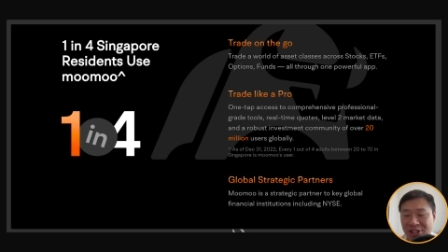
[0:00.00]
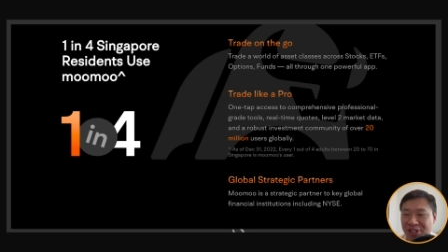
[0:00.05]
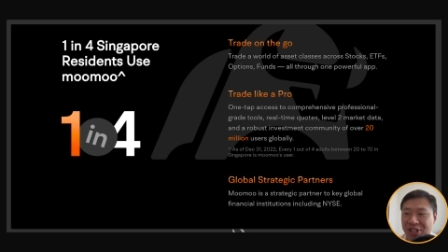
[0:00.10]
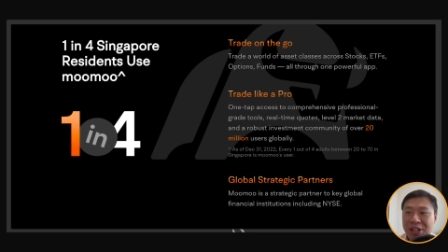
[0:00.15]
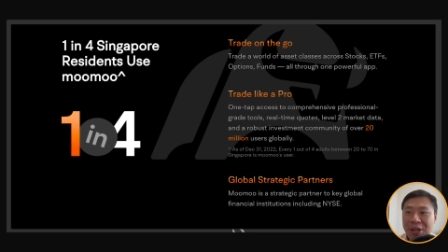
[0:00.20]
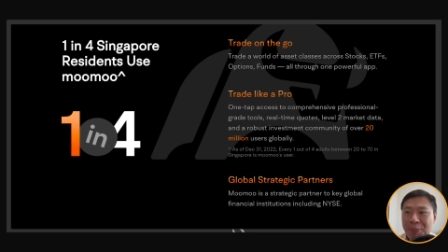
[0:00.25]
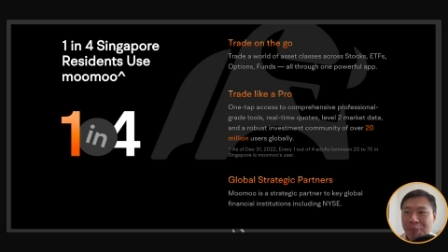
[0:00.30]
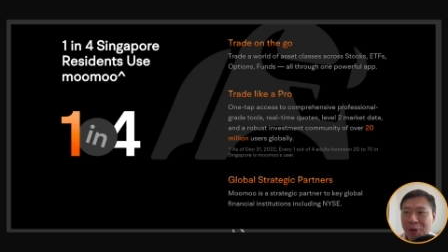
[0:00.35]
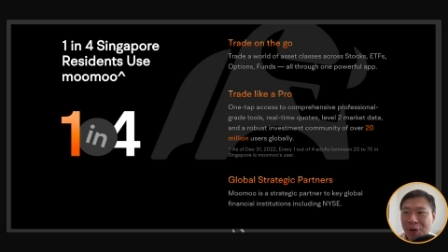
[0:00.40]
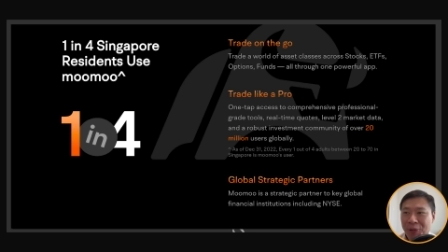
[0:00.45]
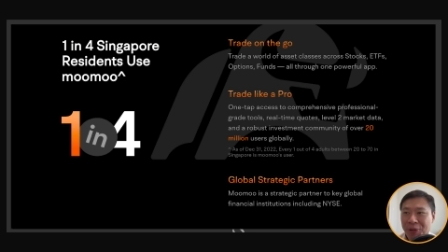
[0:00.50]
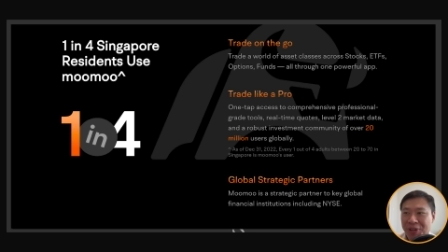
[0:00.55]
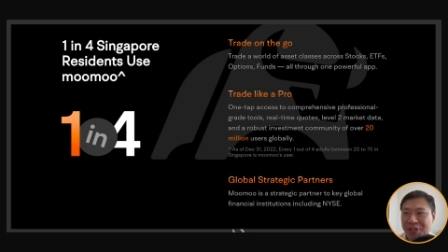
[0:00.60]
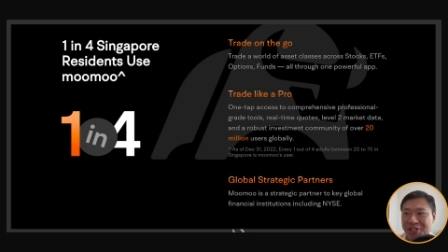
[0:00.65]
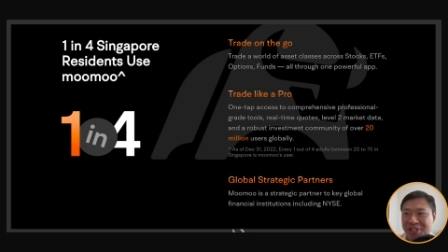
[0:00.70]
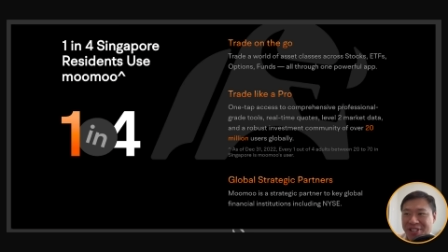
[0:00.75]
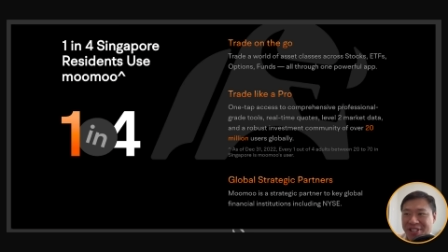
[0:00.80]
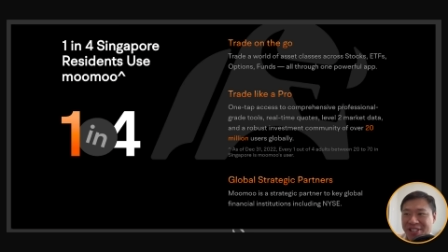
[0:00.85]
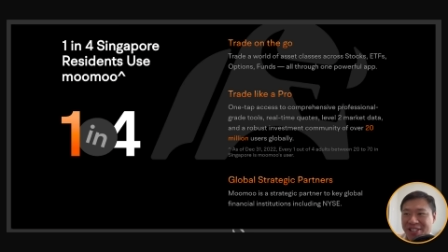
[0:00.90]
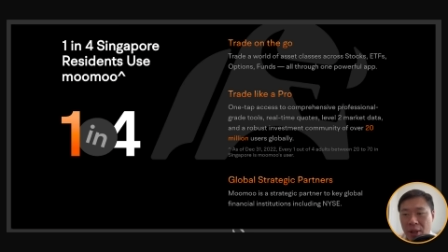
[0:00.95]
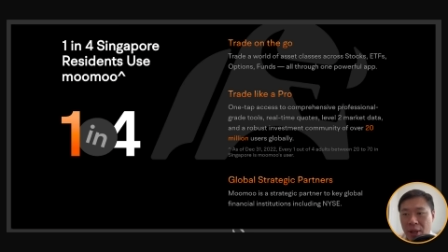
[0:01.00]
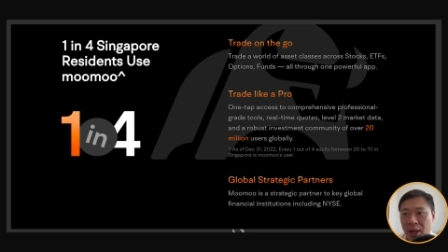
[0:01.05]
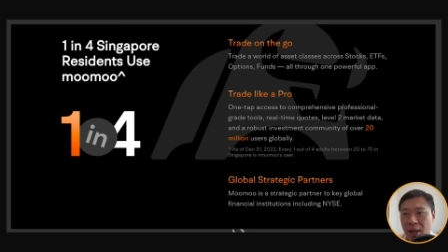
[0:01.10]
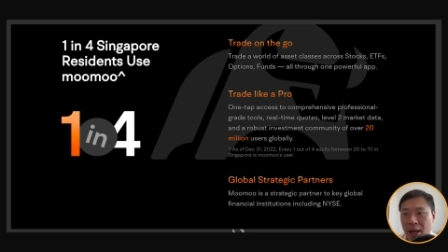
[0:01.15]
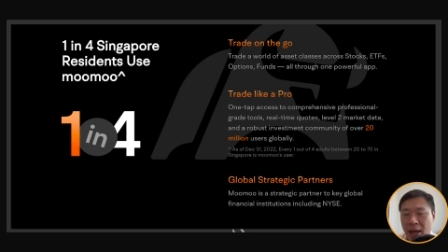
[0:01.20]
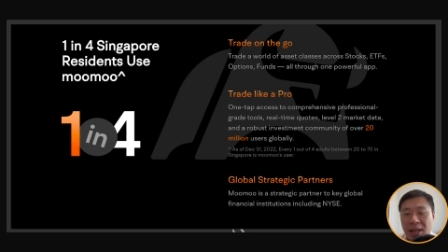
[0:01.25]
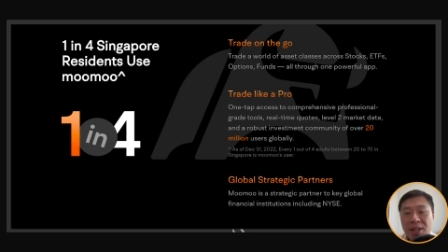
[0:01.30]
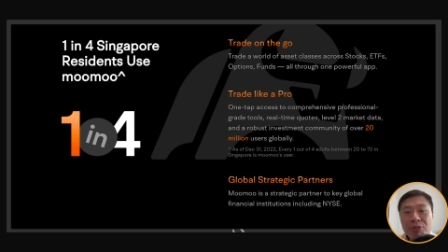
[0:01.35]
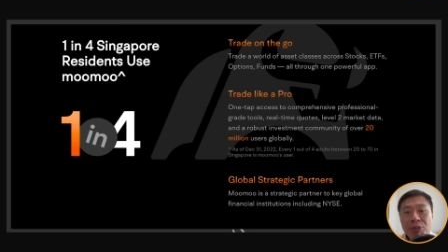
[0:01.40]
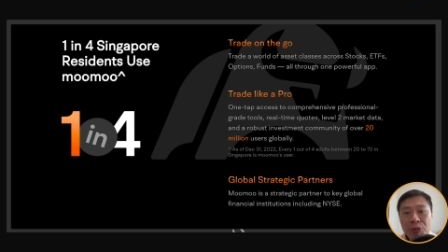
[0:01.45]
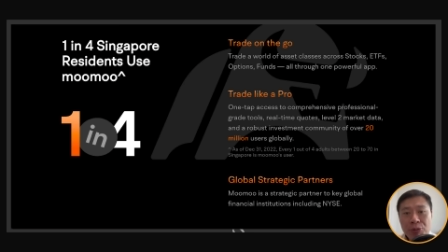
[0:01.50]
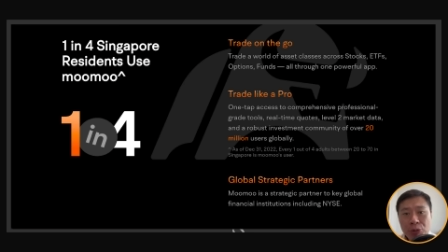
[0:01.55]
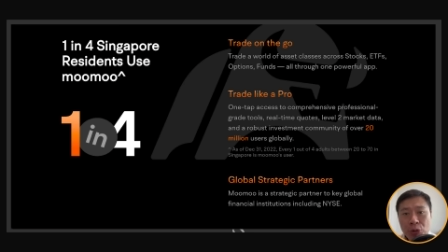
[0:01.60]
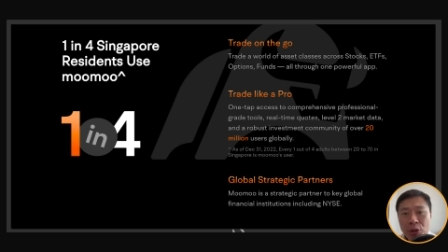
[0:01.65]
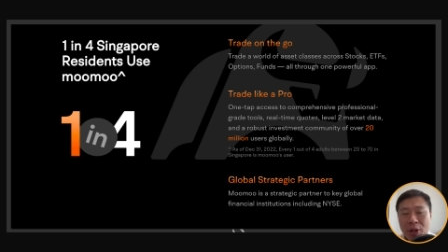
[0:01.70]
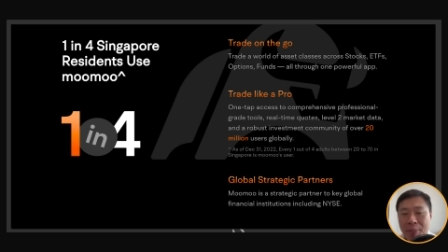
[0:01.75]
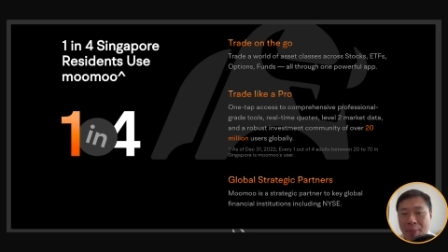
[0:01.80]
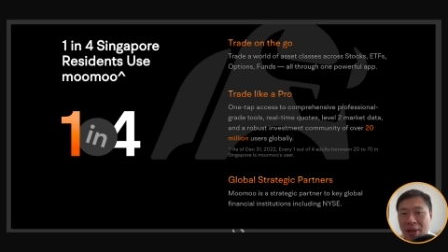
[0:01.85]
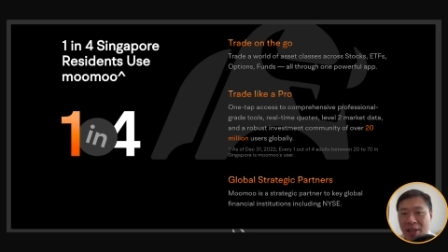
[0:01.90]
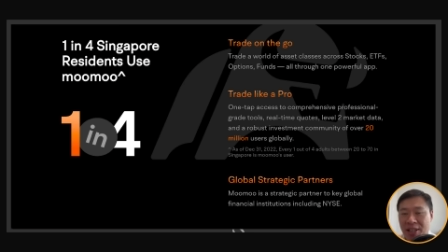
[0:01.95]
Singaporeans. And if you feel
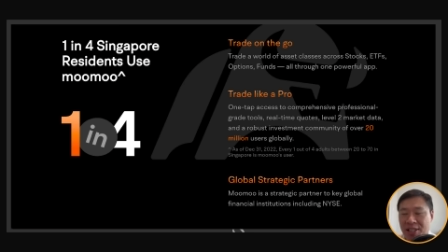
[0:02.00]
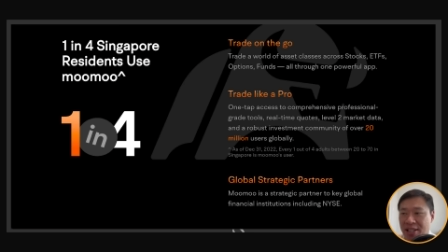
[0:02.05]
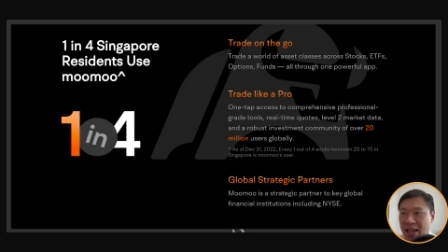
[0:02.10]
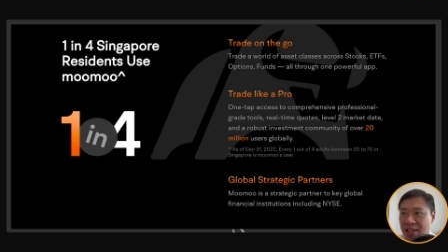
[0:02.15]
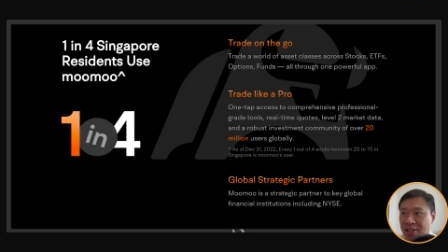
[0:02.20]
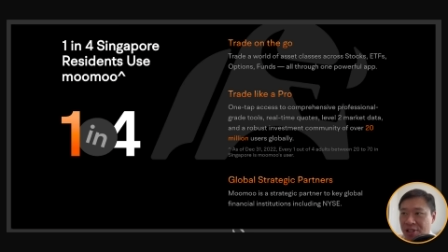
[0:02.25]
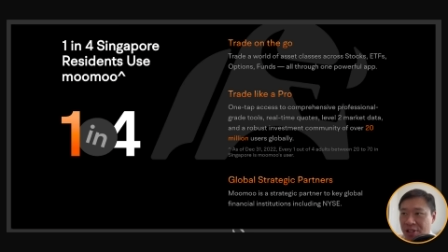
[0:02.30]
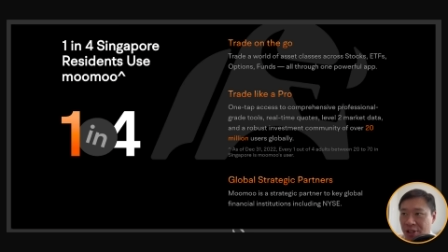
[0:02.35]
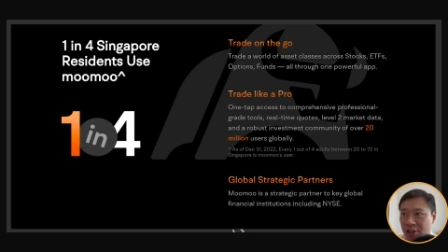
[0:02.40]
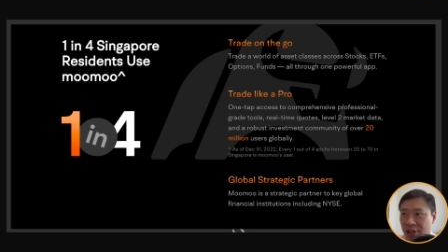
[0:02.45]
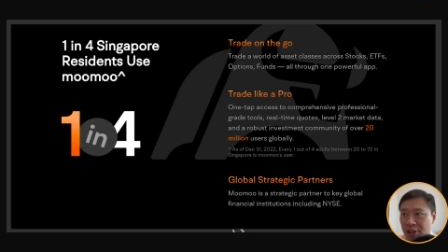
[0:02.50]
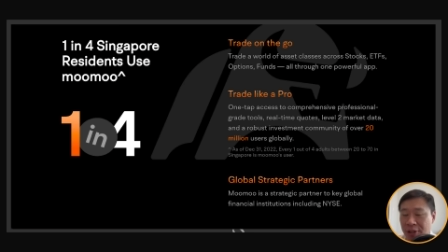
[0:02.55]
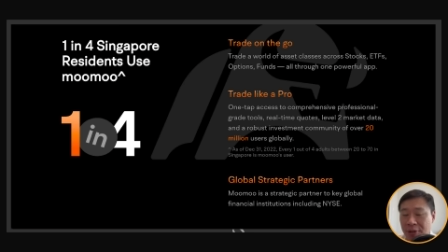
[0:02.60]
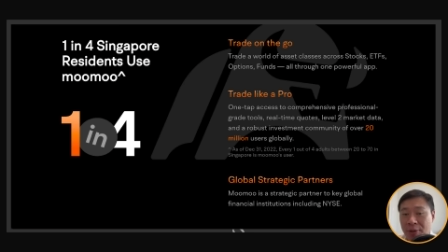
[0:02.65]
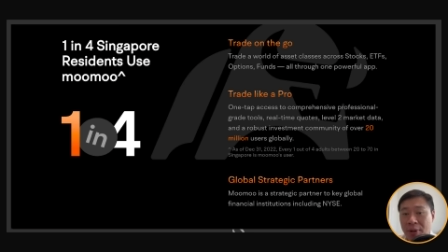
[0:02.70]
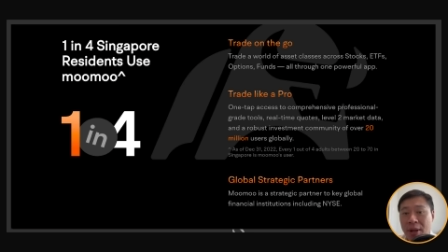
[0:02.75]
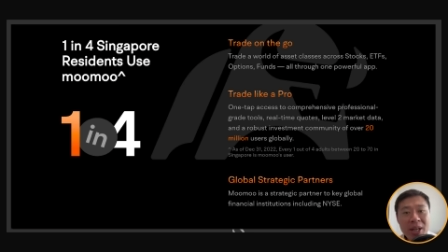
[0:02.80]
that market is uncertain,